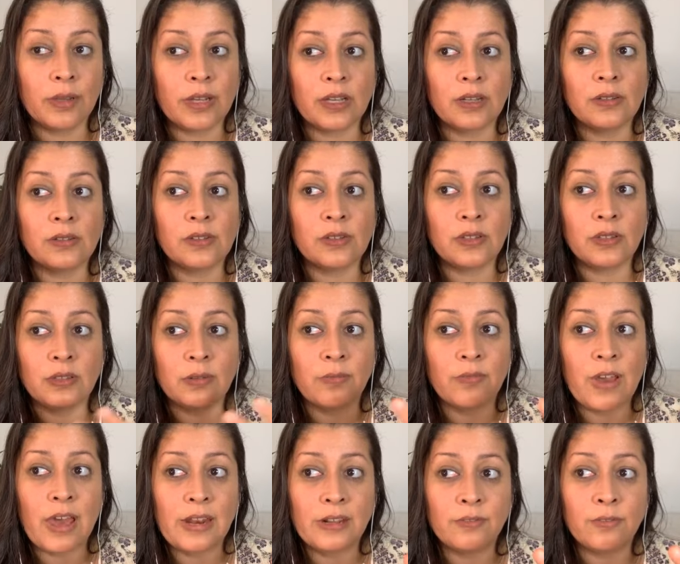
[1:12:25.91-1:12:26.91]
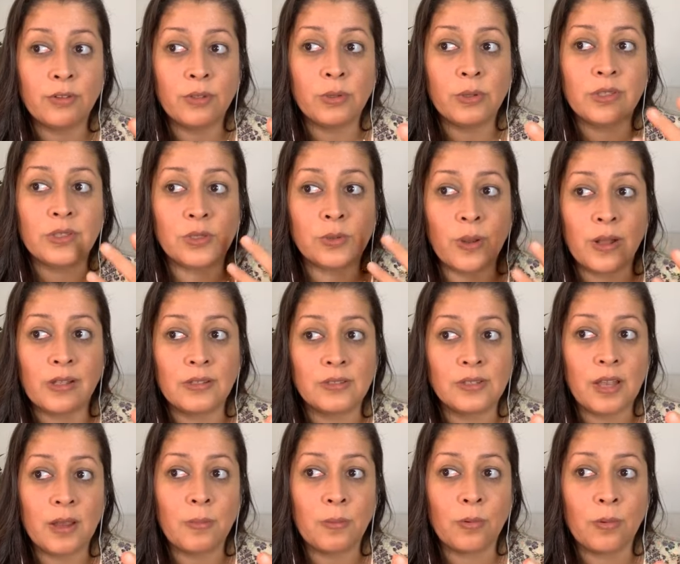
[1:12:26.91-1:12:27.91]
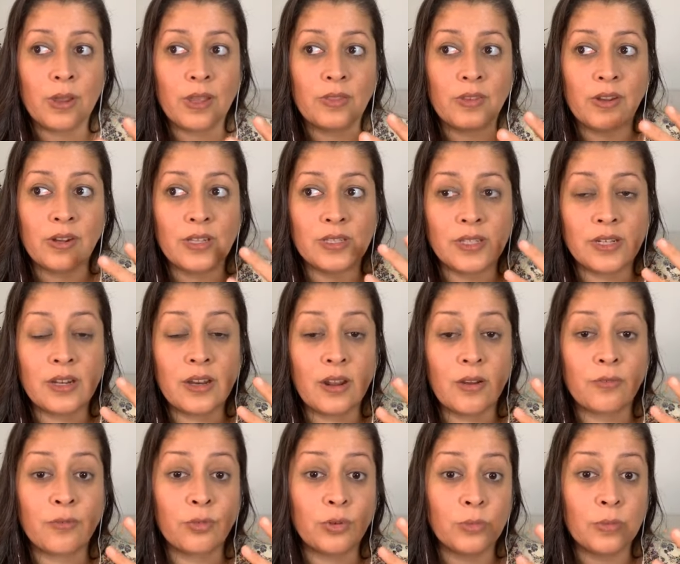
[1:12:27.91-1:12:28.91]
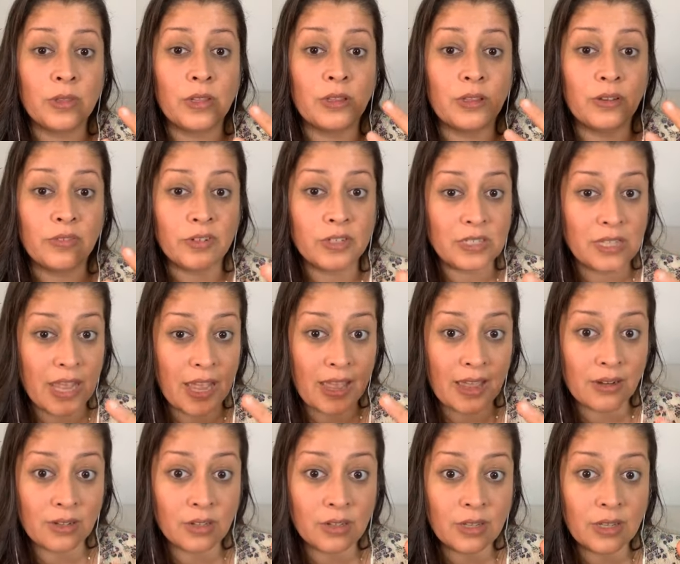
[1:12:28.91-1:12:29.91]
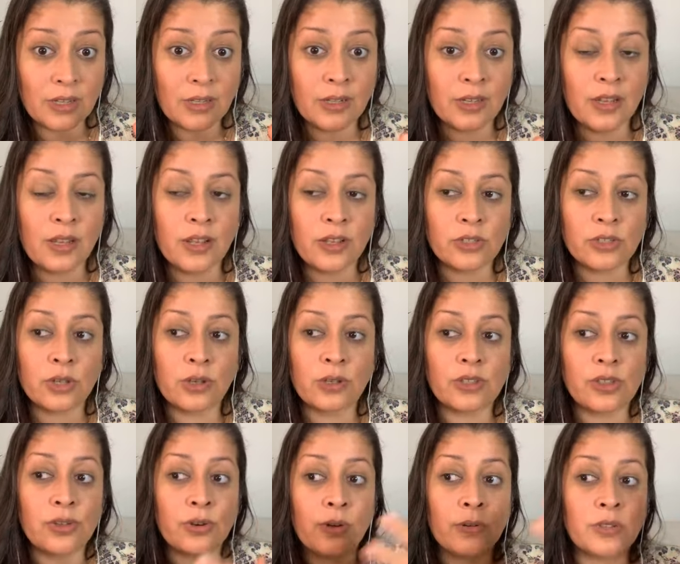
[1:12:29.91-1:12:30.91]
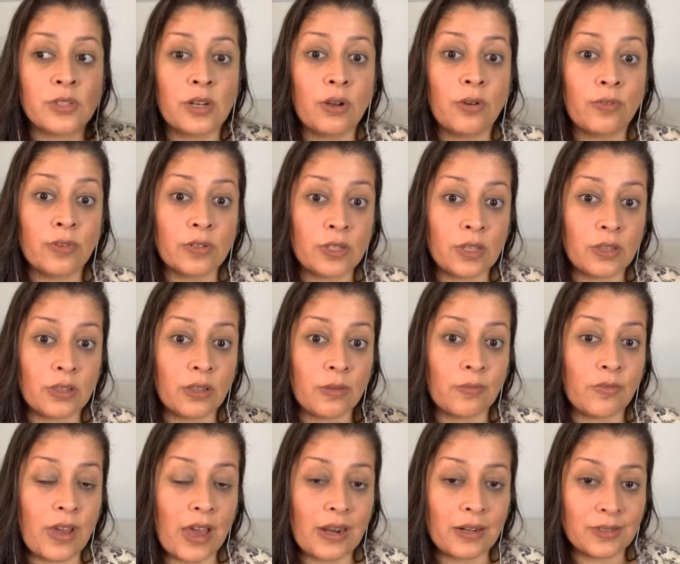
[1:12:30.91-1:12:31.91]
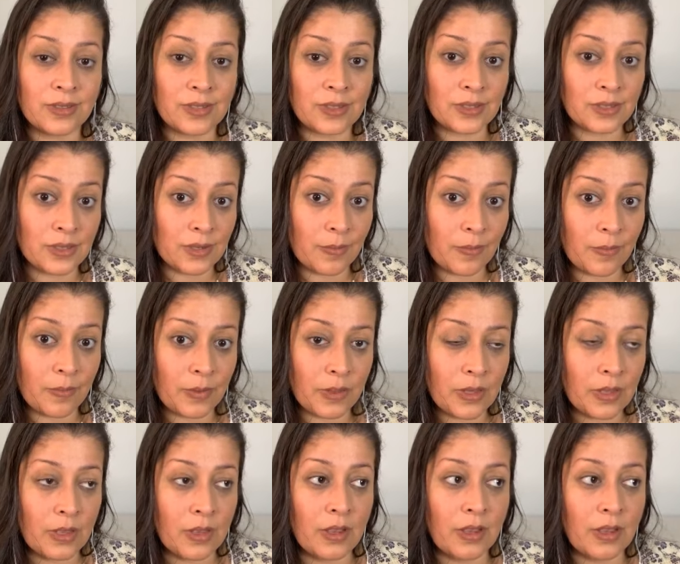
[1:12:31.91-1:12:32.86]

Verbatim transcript: because the lymphatic fluid swells up when there isn't enough room in the liver to handle it, so it throws it over to the lymphatic system.